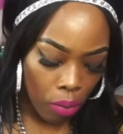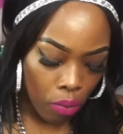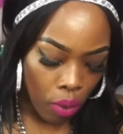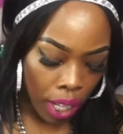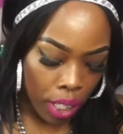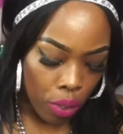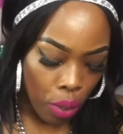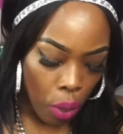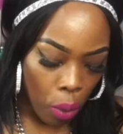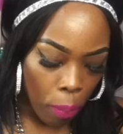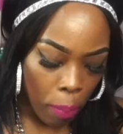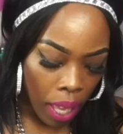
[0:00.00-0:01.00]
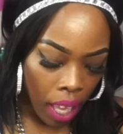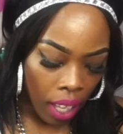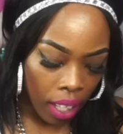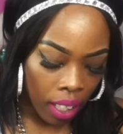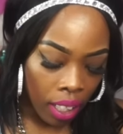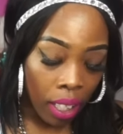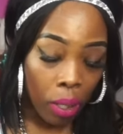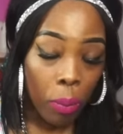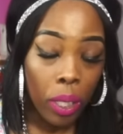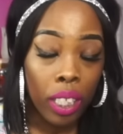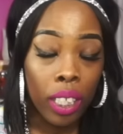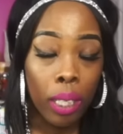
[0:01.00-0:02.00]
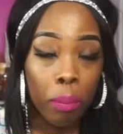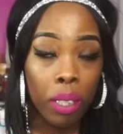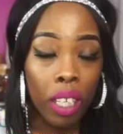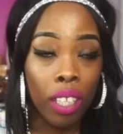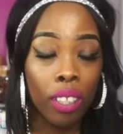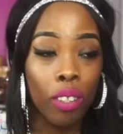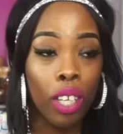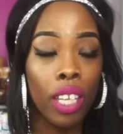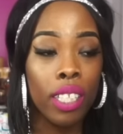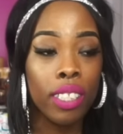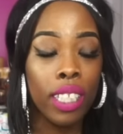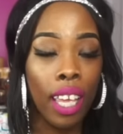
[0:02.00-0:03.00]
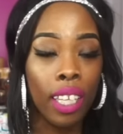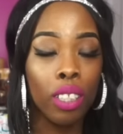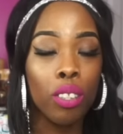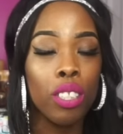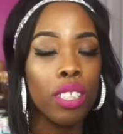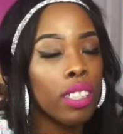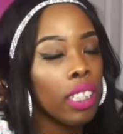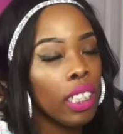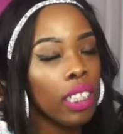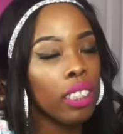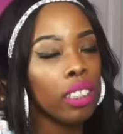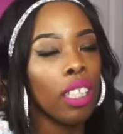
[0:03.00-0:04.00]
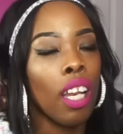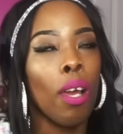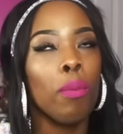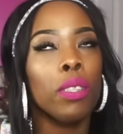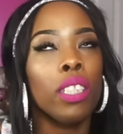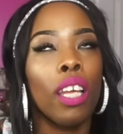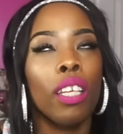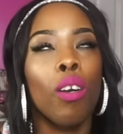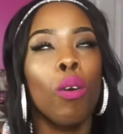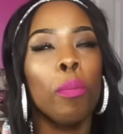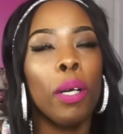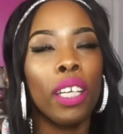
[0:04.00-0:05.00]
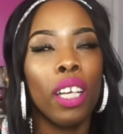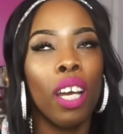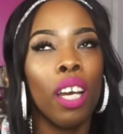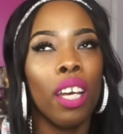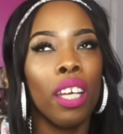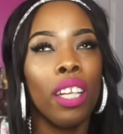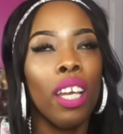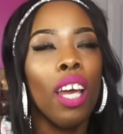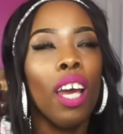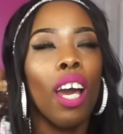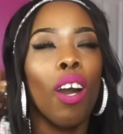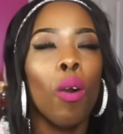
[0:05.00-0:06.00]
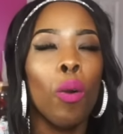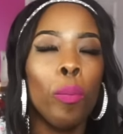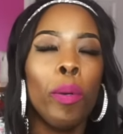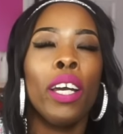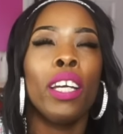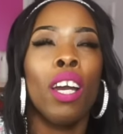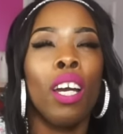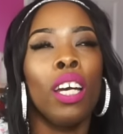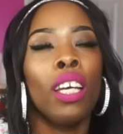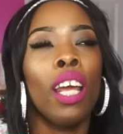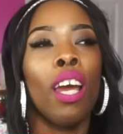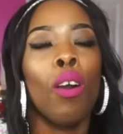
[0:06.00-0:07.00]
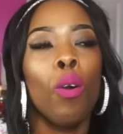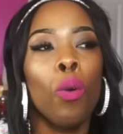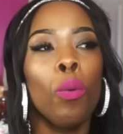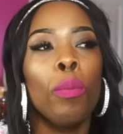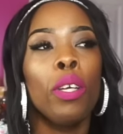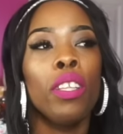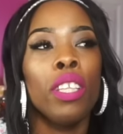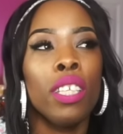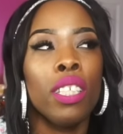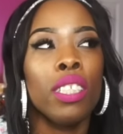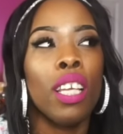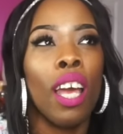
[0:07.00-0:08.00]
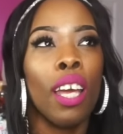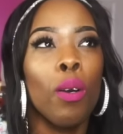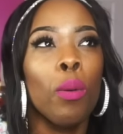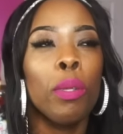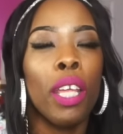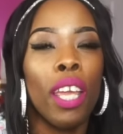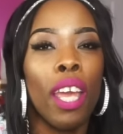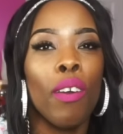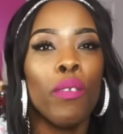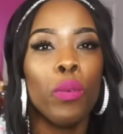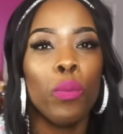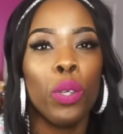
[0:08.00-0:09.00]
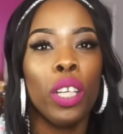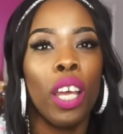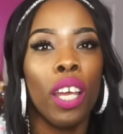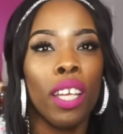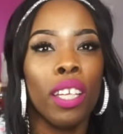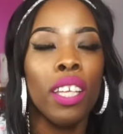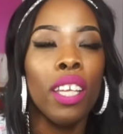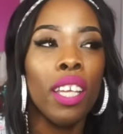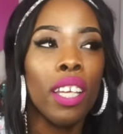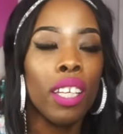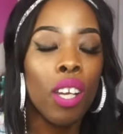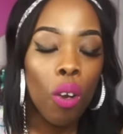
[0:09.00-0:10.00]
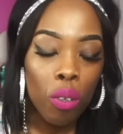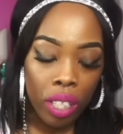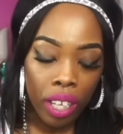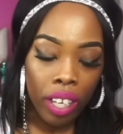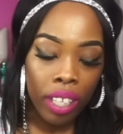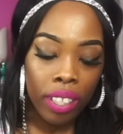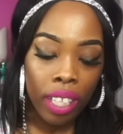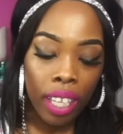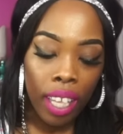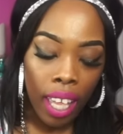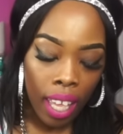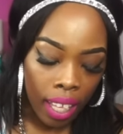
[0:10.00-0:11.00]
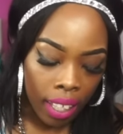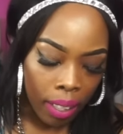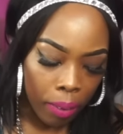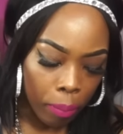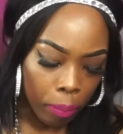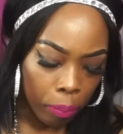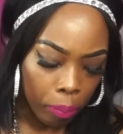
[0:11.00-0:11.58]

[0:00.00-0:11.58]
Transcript: retro matte liquid lip color and tailored the tees, and I was like, oh my god, oh my god, I hope this, I hope they have it when I go there. And they had it.